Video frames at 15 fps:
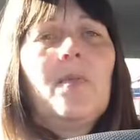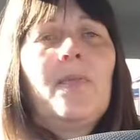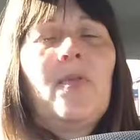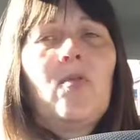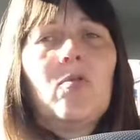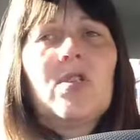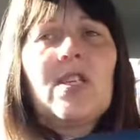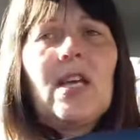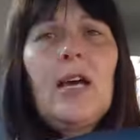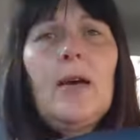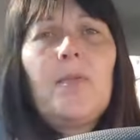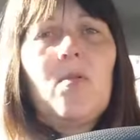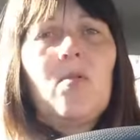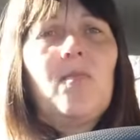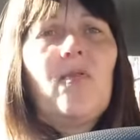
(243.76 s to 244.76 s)
brought up
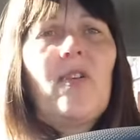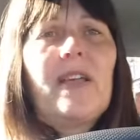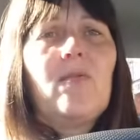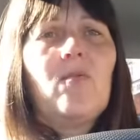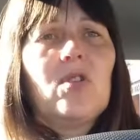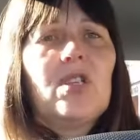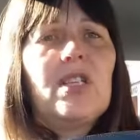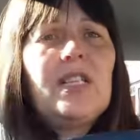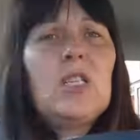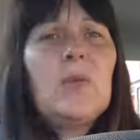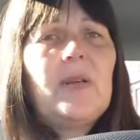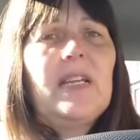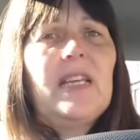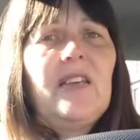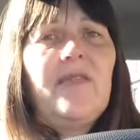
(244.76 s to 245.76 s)
or brainwashed into
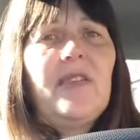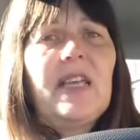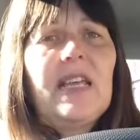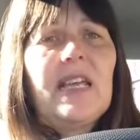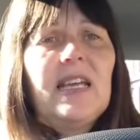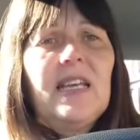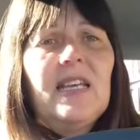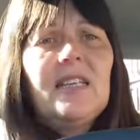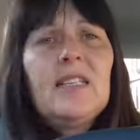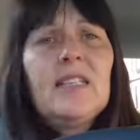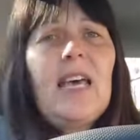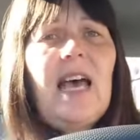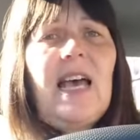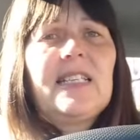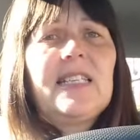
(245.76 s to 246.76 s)
believing
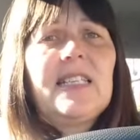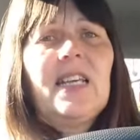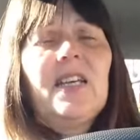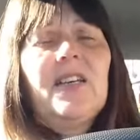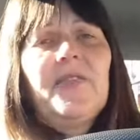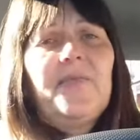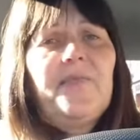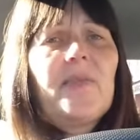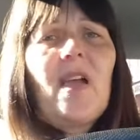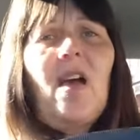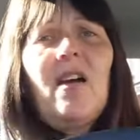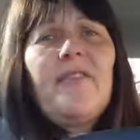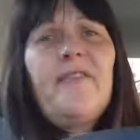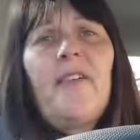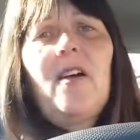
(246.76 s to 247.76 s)
that
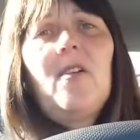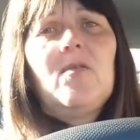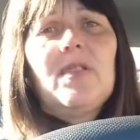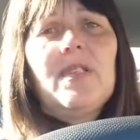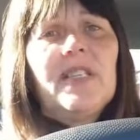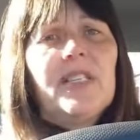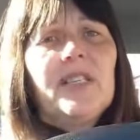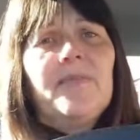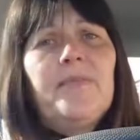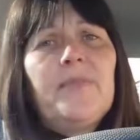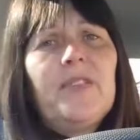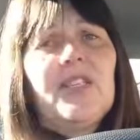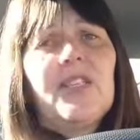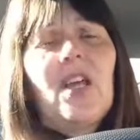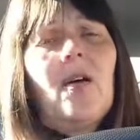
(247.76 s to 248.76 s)
iPhones,
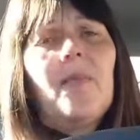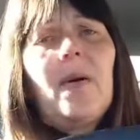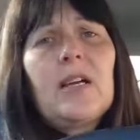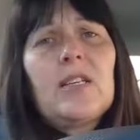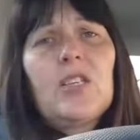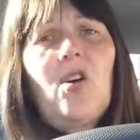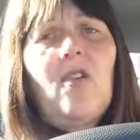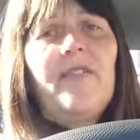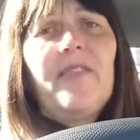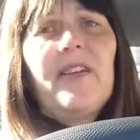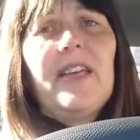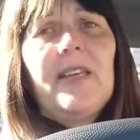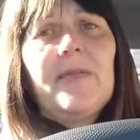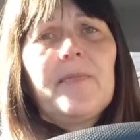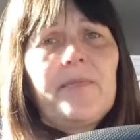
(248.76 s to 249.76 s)
Starbucks
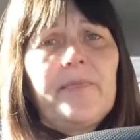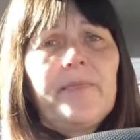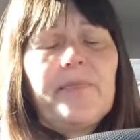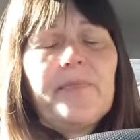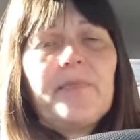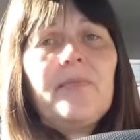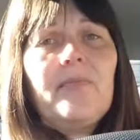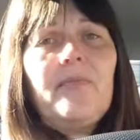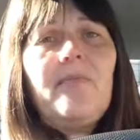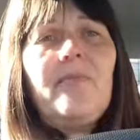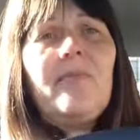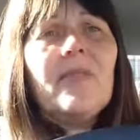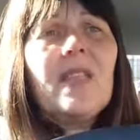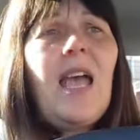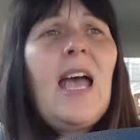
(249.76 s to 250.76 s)
coffee
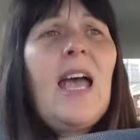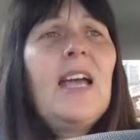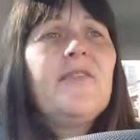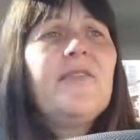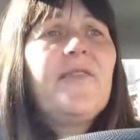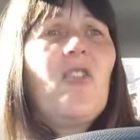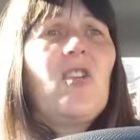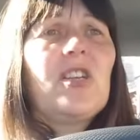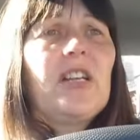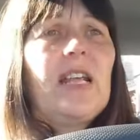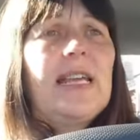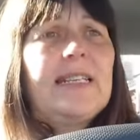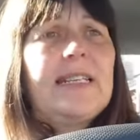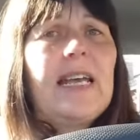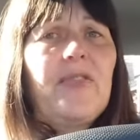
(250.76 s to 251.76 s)
and Friday
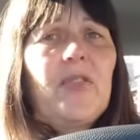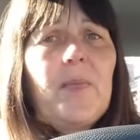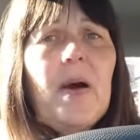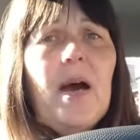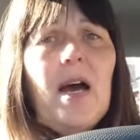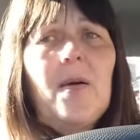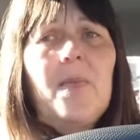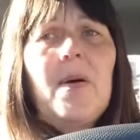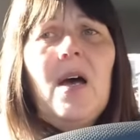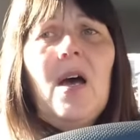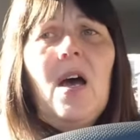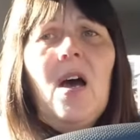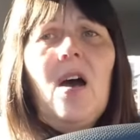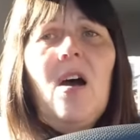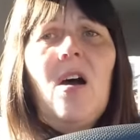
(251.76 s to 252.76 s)
night down the pub
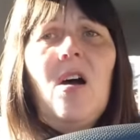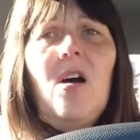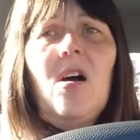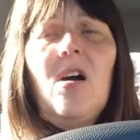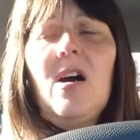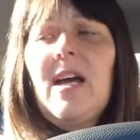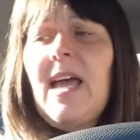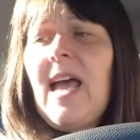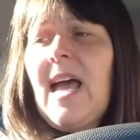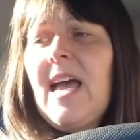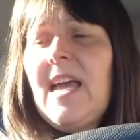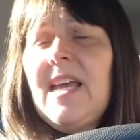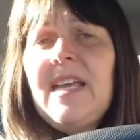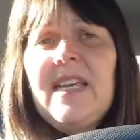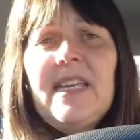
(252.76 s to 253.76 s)
are
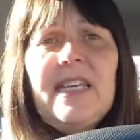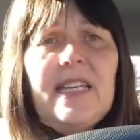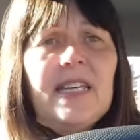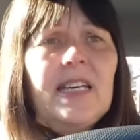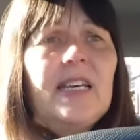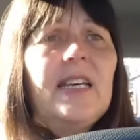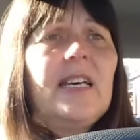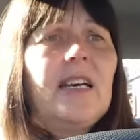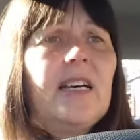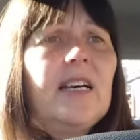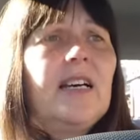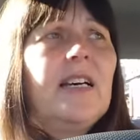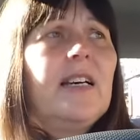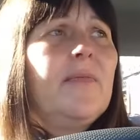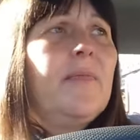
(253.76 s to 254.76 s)
a
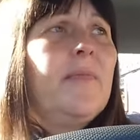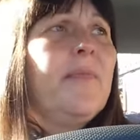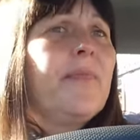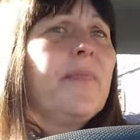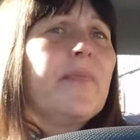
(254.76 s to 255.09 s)
um,